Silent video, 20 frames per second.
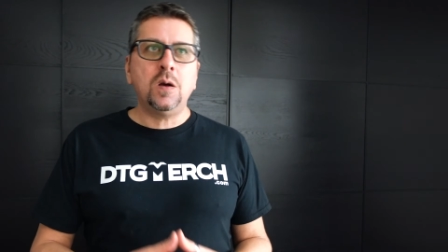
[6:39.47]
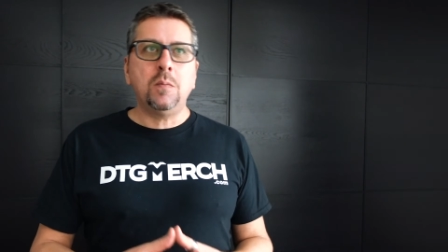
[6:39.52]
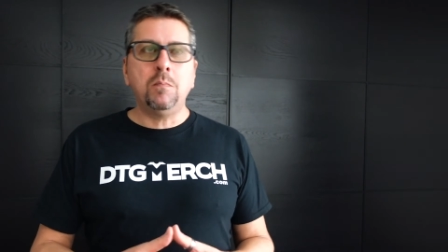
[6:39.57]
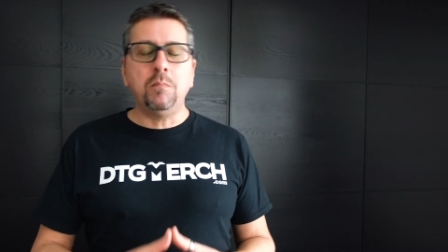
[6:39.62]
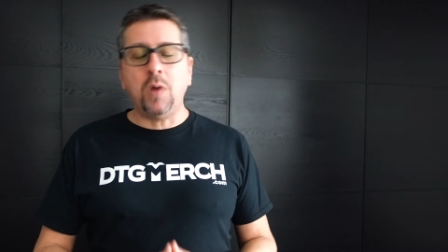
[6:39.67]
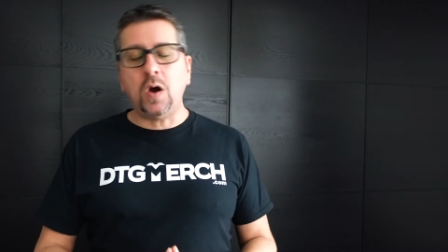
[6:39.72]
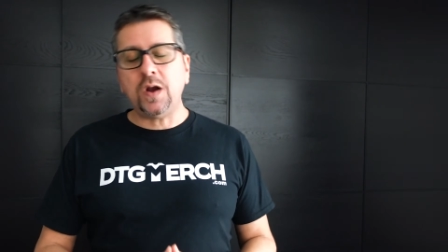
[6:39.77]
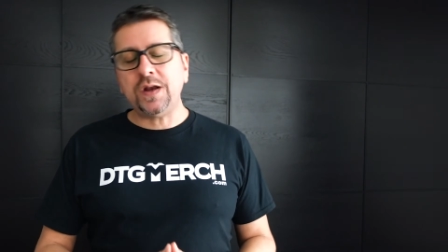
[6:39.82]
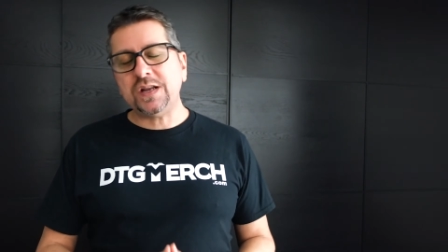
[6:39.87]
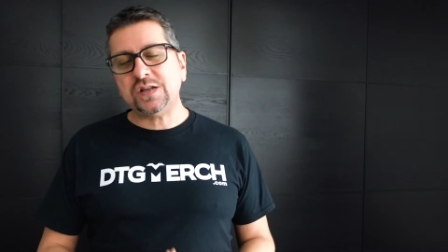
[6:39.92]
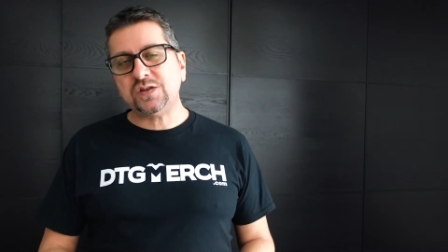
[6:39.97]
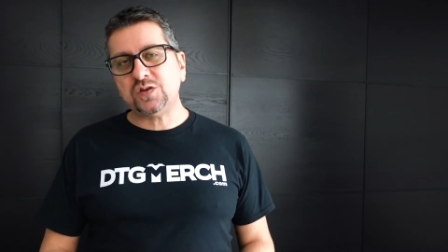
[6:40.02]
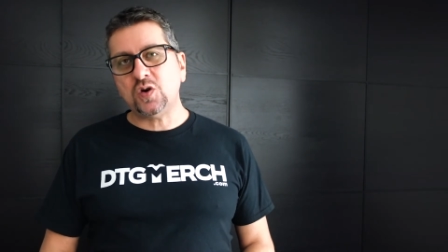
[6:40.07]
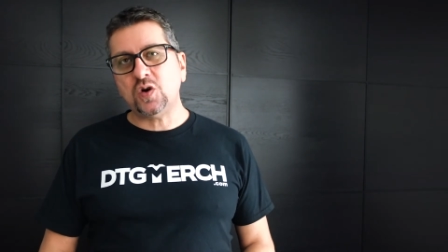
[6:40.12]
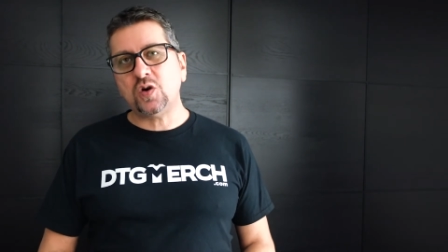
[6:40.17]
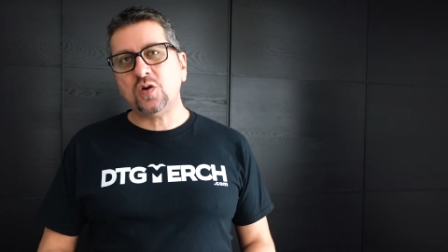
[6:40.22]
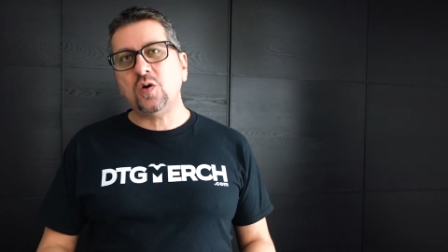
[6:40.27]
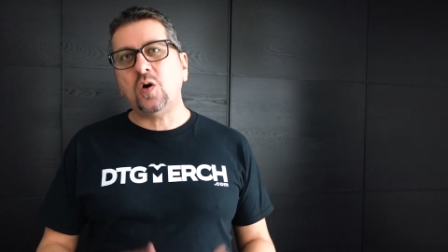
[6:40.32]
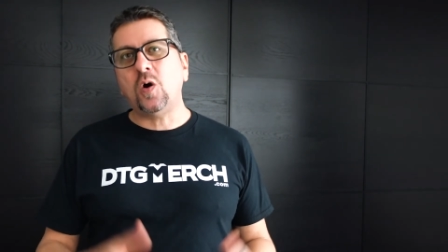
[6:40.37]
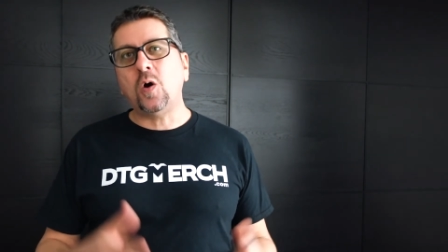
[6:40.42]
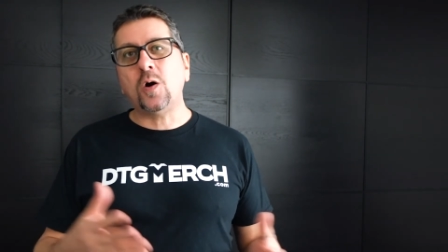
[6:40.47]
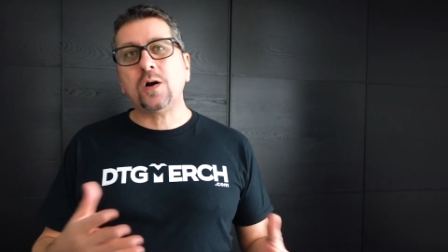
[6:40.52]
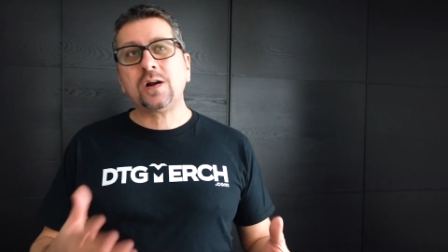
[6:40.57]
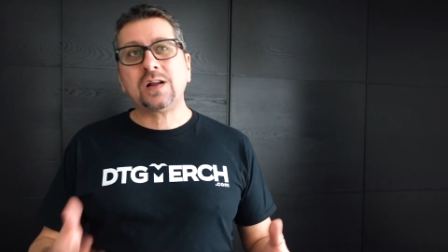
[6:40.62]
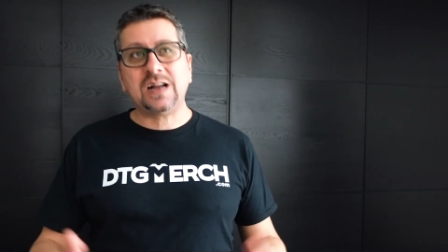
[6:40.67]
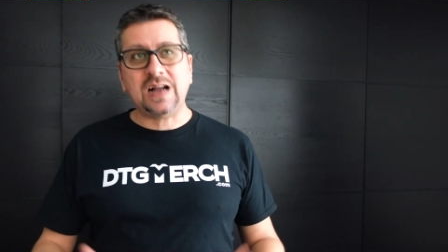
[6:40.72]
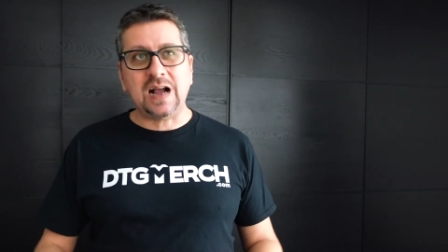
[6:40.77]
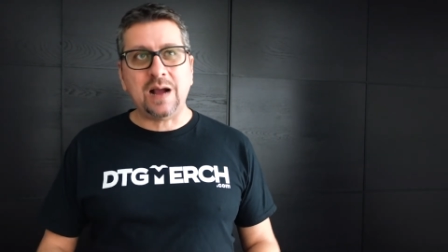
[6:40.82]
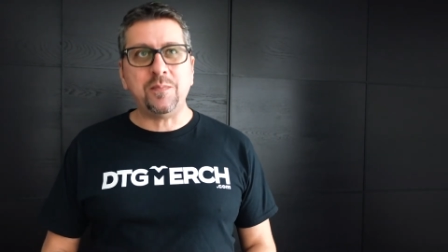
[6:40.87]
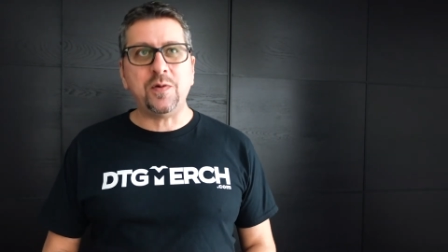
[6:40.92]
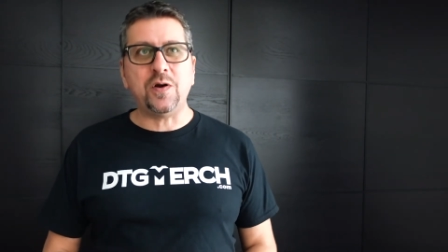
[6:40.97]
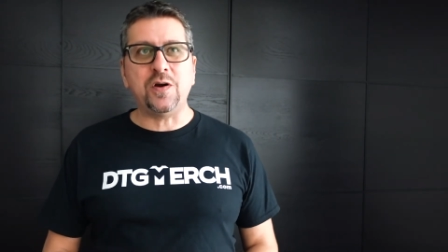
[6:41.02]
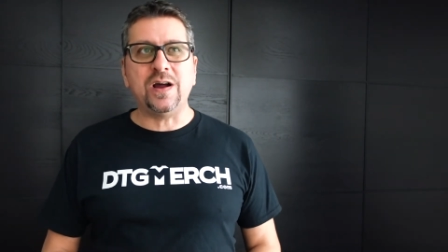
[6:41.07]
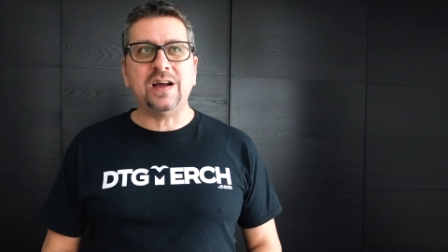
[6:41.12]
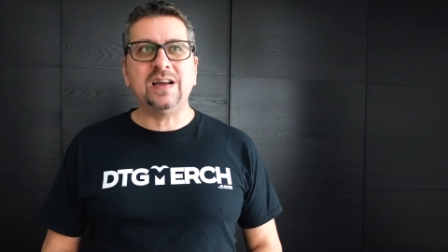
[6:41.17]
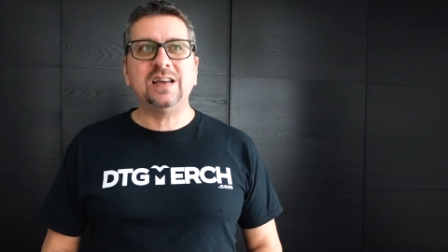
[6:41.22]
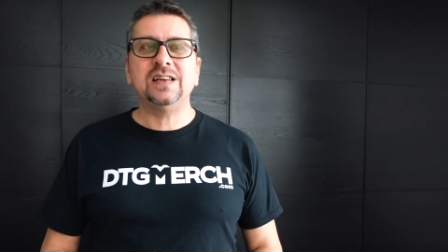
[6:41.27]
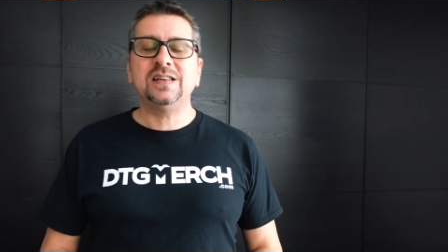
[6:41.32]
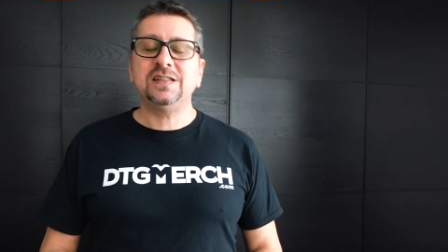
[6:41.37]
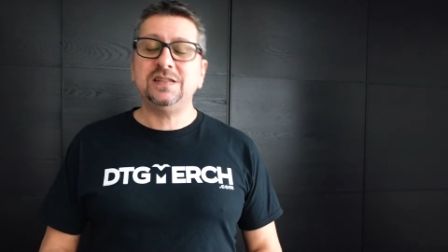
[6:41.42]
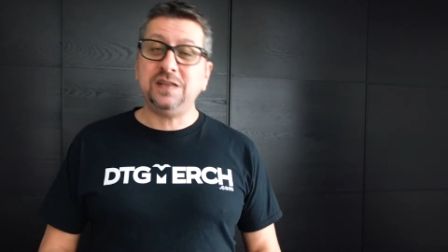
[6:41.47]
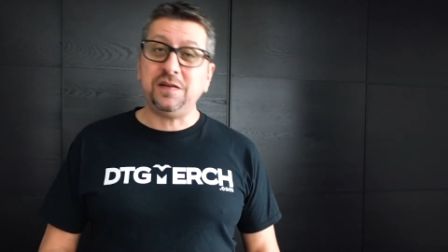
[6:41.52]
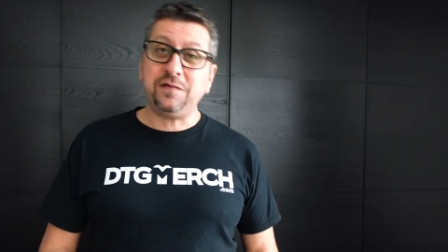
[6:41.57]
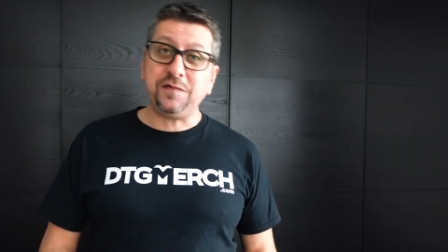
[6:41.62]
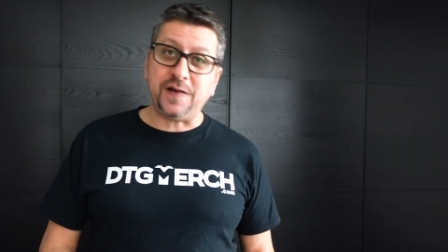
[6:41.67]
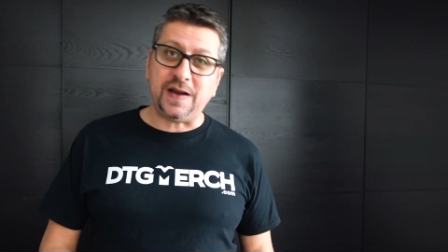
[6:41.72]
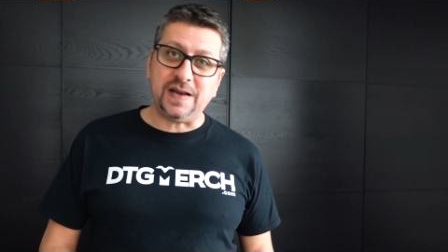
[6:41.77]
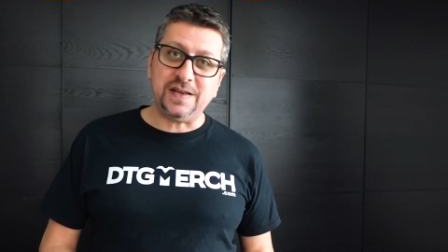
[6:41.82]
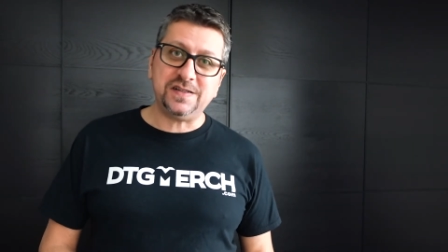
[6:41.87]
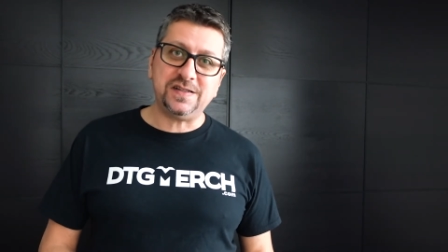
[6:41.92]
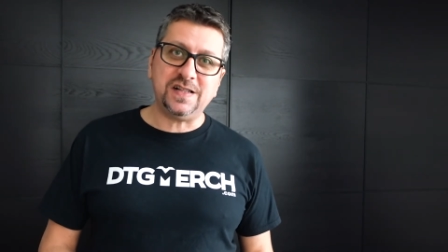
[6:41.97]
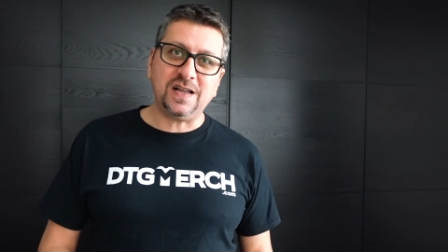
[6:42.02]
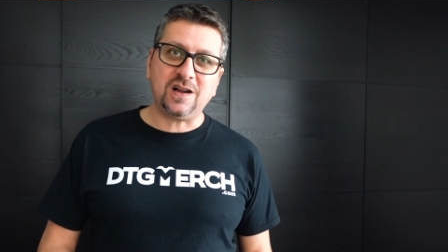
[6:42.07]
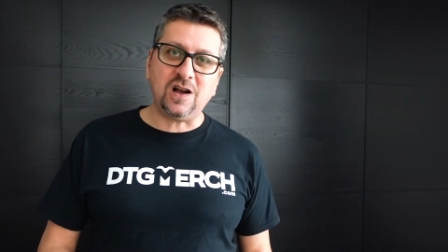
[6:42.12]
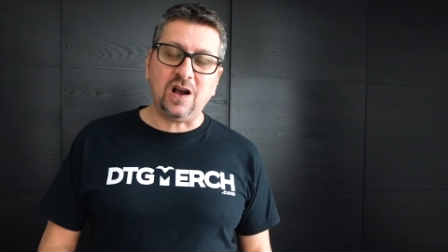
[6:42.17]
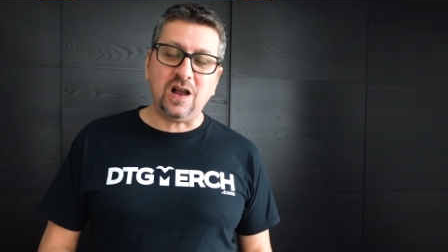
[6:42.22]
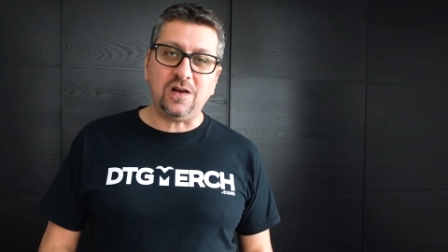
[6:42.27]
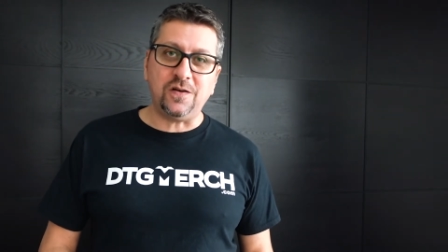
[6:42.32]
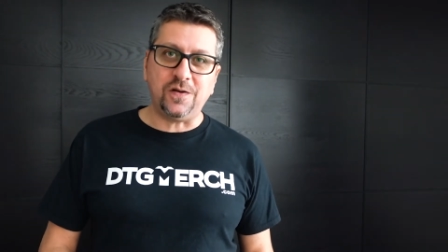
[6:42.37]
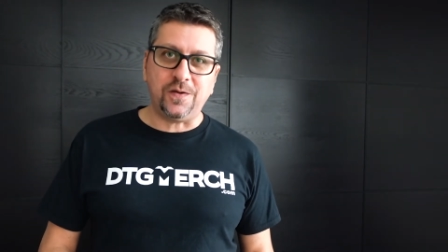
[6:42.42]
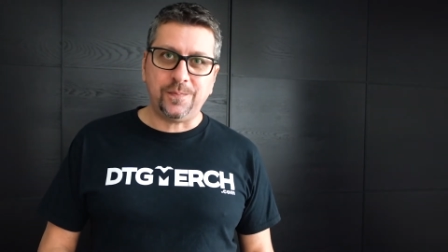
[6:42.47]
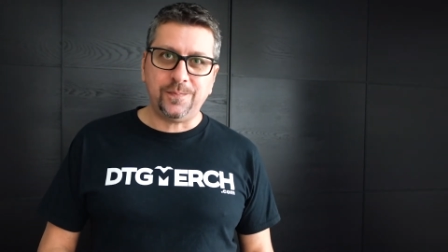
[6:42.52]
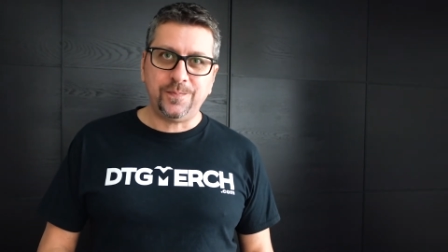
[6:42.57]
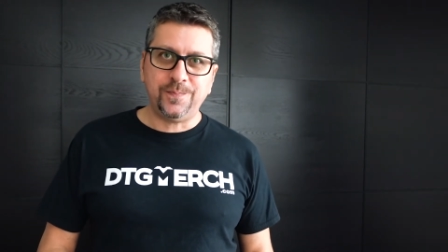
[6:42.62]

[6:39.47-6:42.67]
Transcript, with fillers: monitor or camera defines the color,